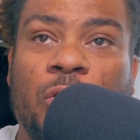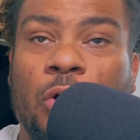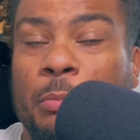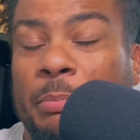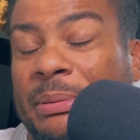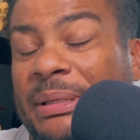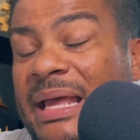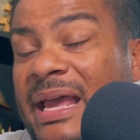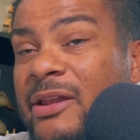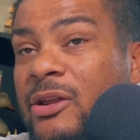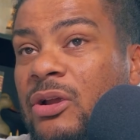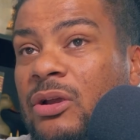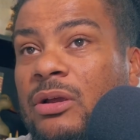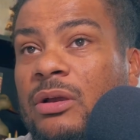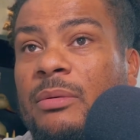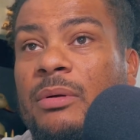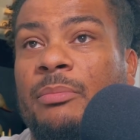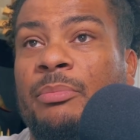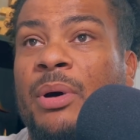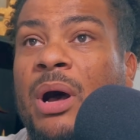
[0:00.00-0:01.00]
planter
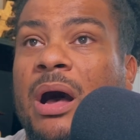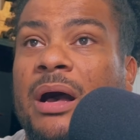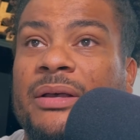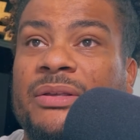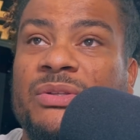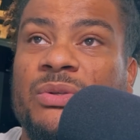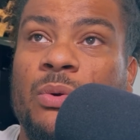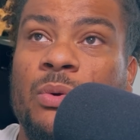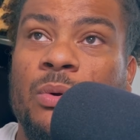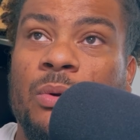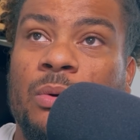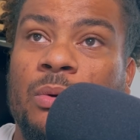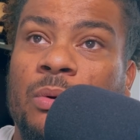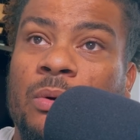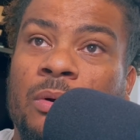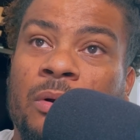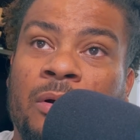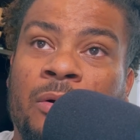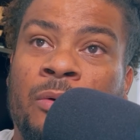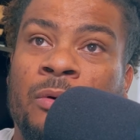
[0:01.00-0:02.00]
box
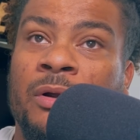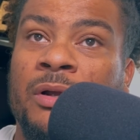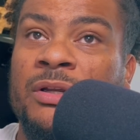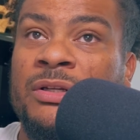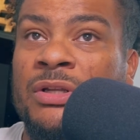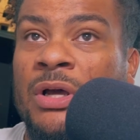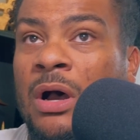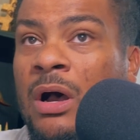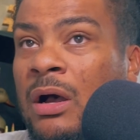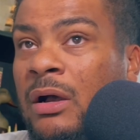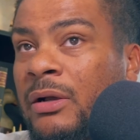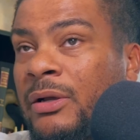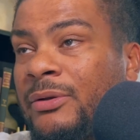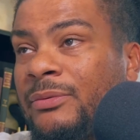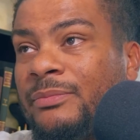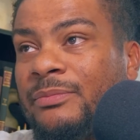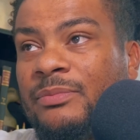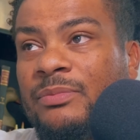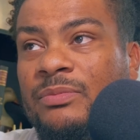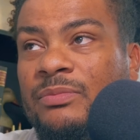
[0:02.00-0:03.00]
or a dog
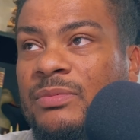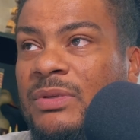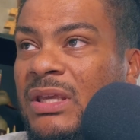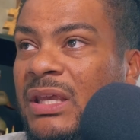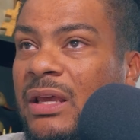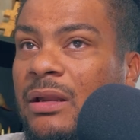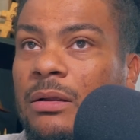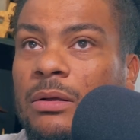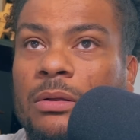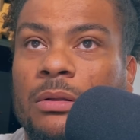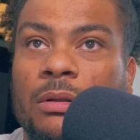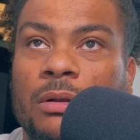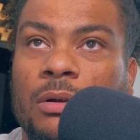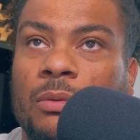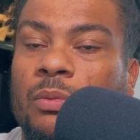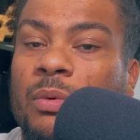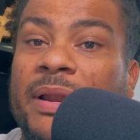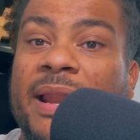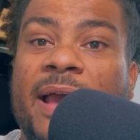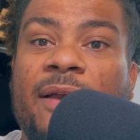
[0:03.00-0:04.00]
kennel or
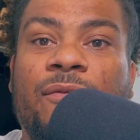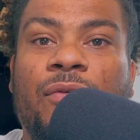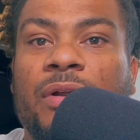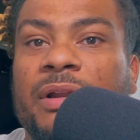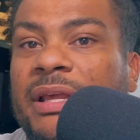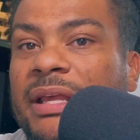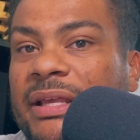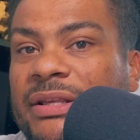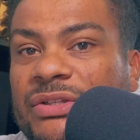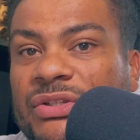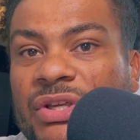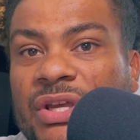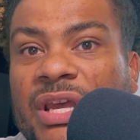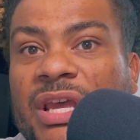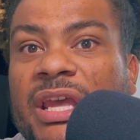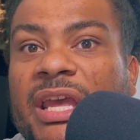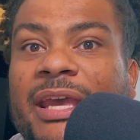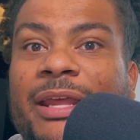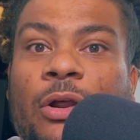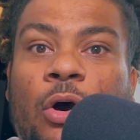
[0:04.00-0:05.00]
whatever it is,
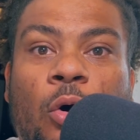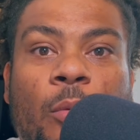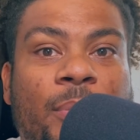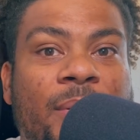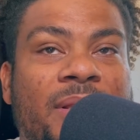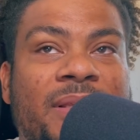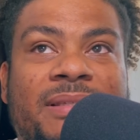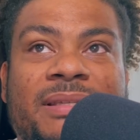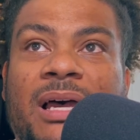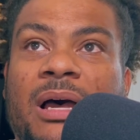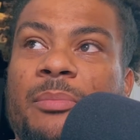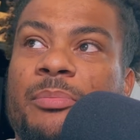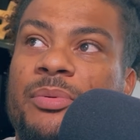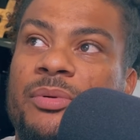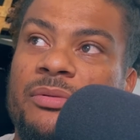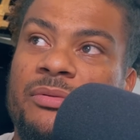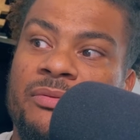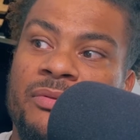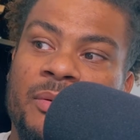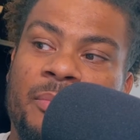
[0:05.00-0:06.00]
it opens up
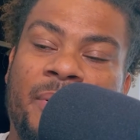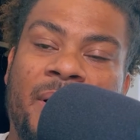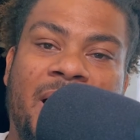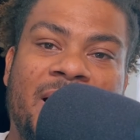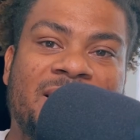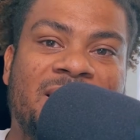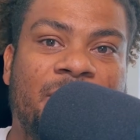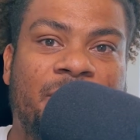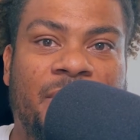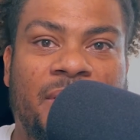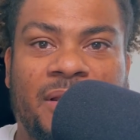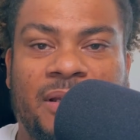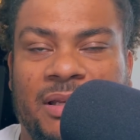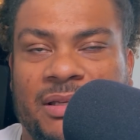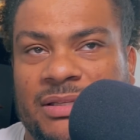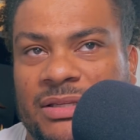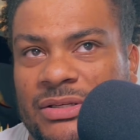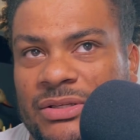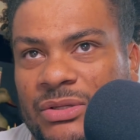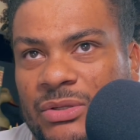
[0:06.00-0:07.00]
the possibility
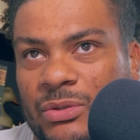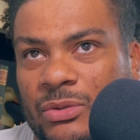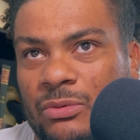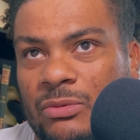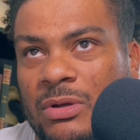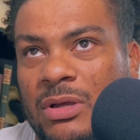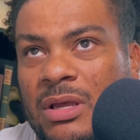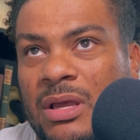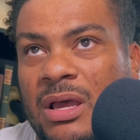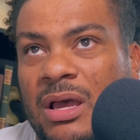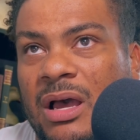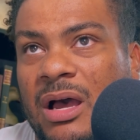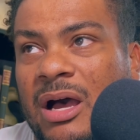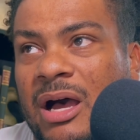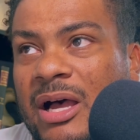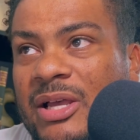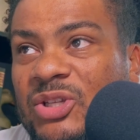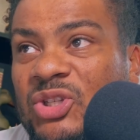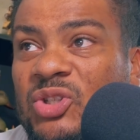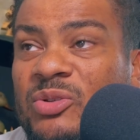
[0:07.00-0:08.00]
to do
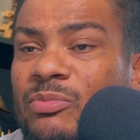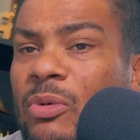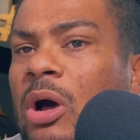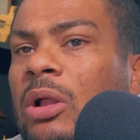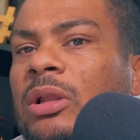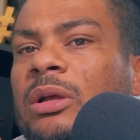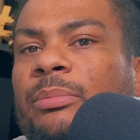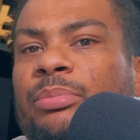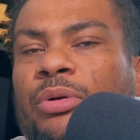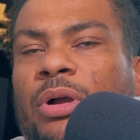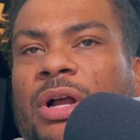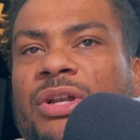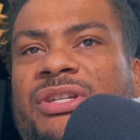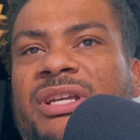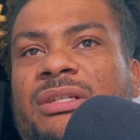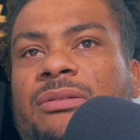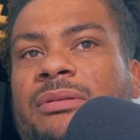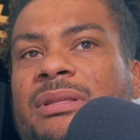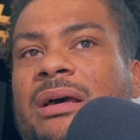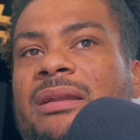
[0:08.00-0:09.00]
smaller
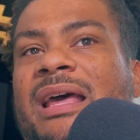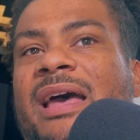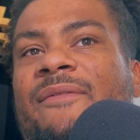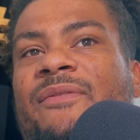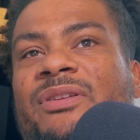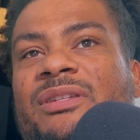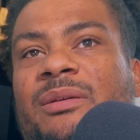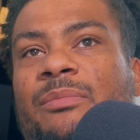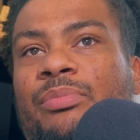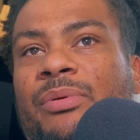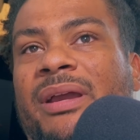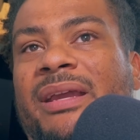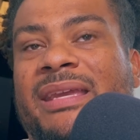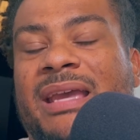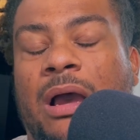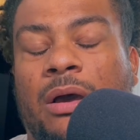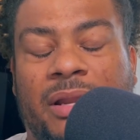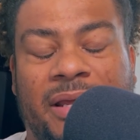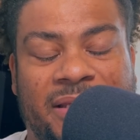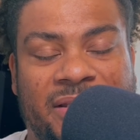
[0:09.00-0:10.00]
projects without having to break
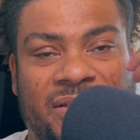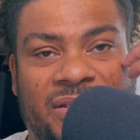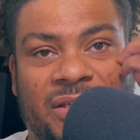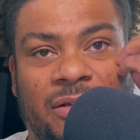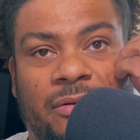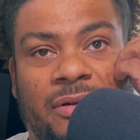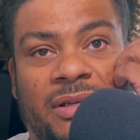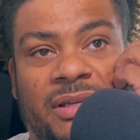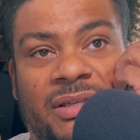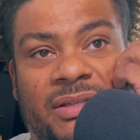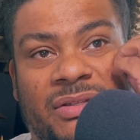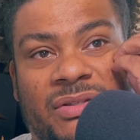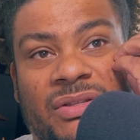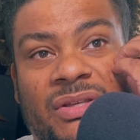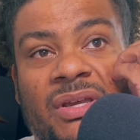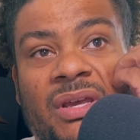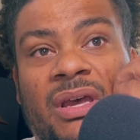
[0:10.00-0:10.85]
out a serious